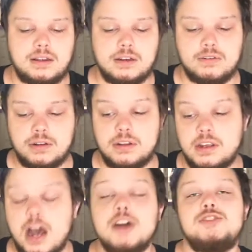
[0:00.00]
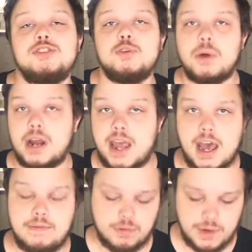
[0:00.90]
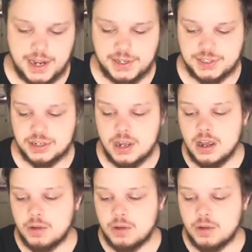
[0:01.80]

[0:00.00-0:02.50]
and undo what I have erased.